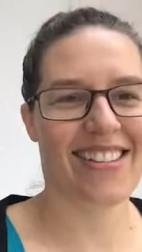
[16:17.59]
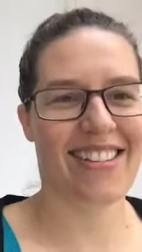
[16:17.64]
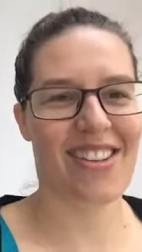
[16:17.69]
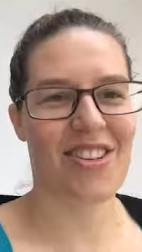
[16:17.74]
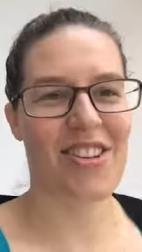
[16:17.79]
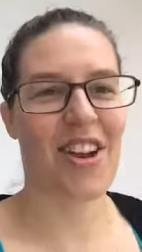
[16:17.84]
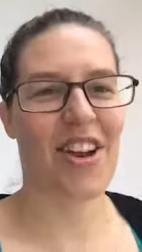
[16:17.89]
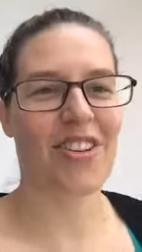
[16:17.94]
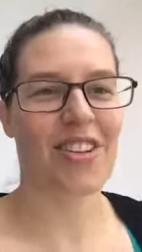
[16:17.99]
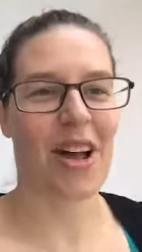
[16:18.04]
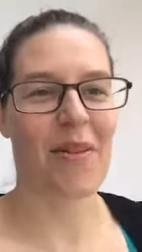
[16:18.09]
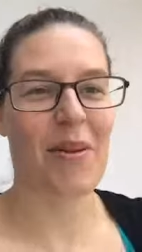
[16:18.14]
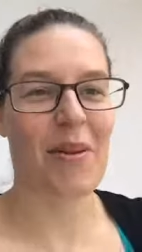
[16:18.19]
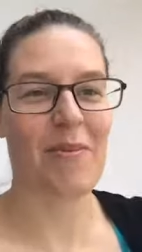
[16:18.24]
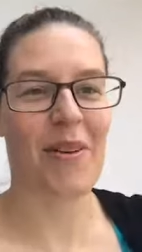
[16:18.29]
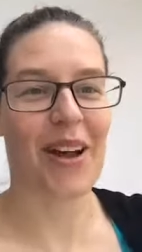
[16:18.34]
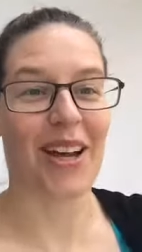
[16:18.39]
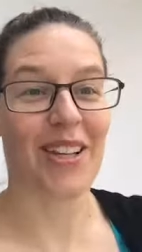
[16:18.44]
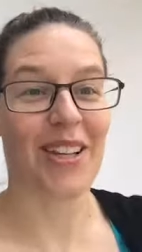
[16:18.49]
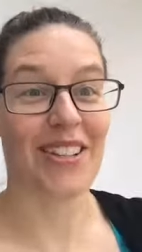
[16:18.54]
you notice I'm in
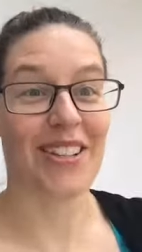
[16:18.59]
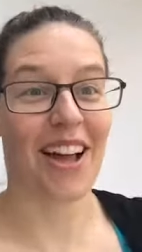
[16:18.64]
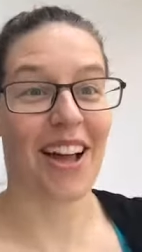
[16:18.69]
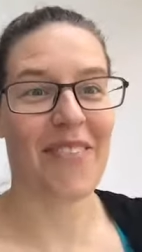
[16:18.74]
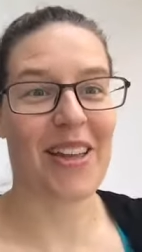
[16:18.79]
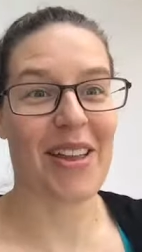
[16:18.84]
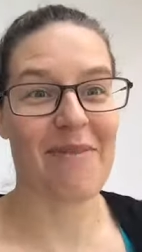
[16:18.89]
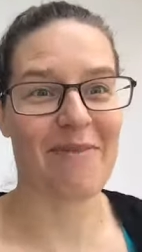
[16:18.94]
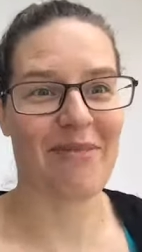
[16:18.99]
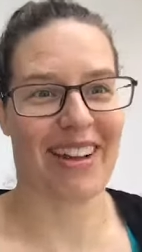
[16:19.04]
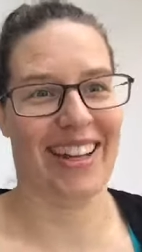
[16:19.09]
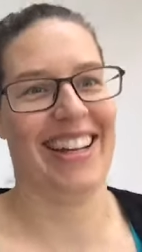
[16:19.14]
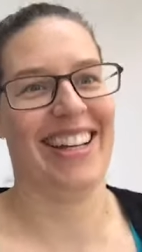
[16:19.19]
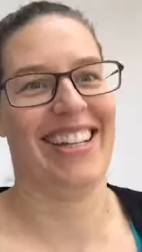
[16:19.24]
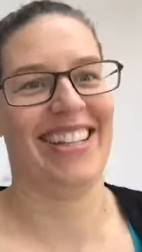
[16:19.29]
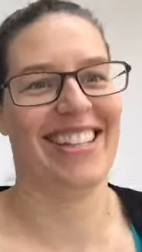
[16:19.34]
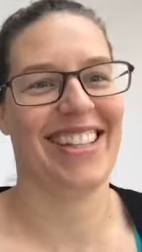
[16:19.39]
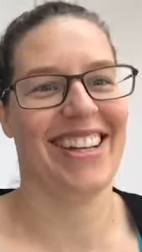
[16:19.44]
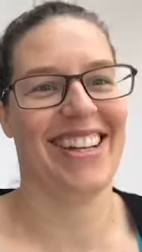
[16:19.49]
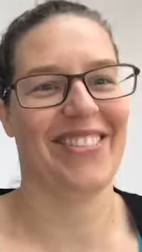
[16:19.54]
my
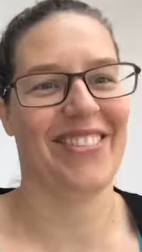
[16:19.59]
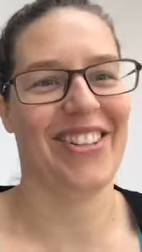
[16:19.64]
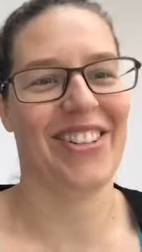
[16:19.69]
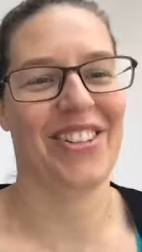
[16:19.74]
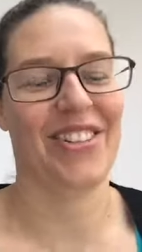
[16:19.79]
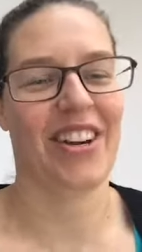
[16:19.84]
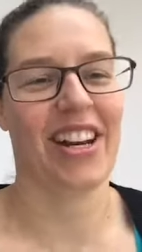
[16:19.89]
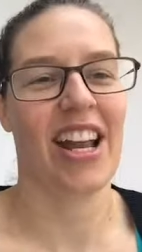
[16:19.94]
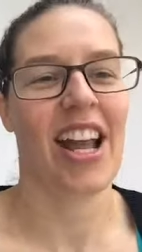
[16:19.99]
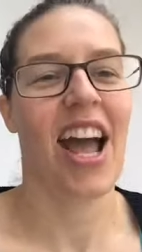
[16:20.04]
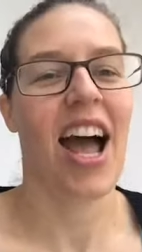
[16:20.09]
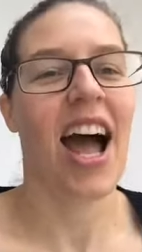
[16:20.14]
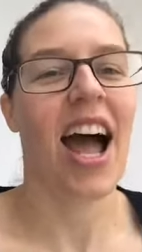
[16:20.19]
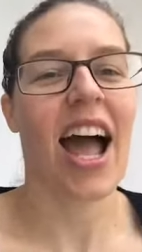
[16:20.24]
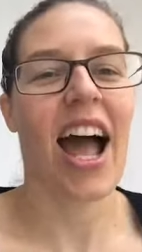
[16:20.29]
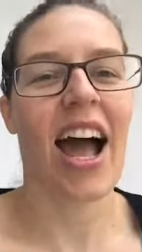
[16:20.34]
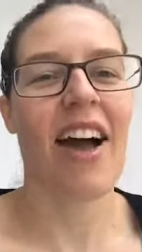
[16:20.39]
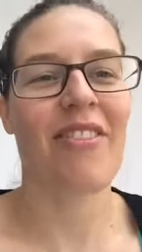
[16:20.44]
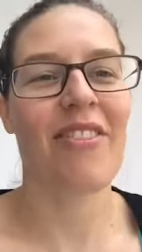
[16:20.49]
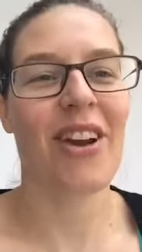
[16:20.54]
conservatory. I
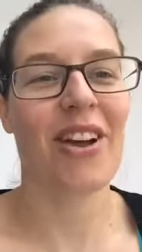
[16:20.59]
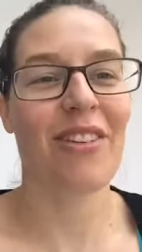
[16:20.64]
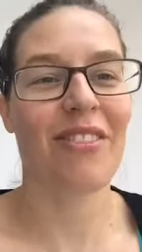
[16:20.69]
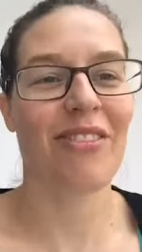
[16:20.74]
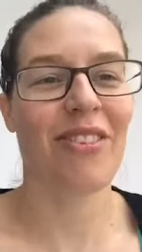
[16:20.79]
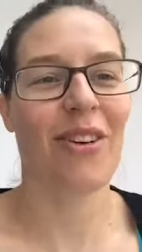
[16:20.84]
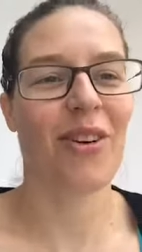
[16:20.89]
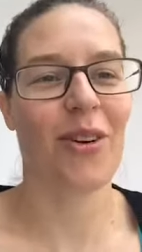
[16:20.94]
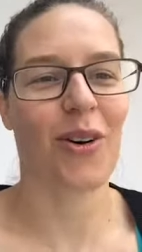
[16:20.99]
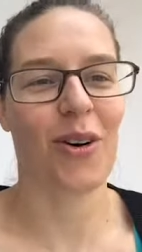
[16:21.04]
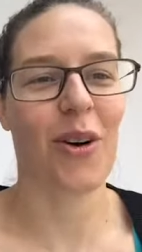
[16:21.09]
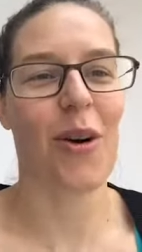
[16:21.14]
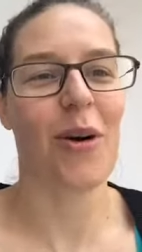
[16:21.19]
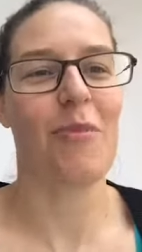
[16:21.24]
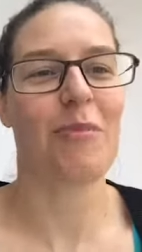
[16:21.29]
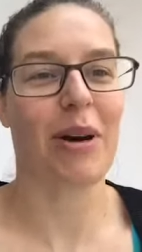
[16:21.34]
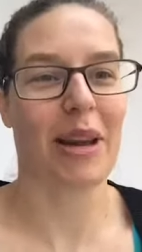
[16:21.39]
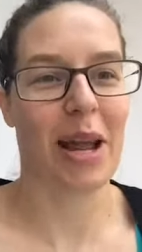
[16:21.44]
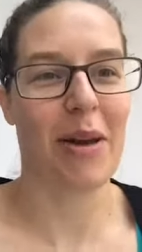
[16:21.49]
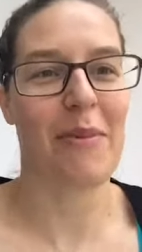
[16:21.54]
have no
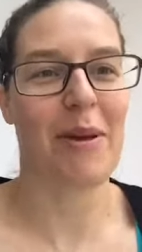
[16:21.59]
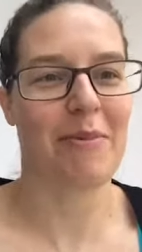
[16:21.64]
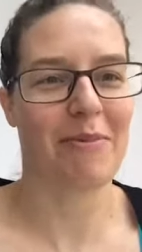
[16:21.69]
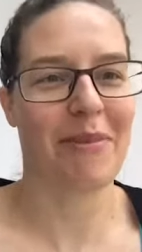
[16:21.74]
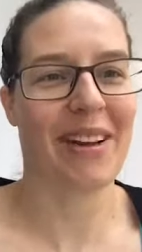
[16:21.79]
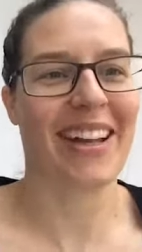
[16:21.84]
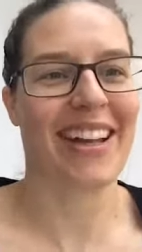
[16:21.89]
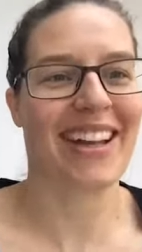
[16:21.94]
floor, but I'm in my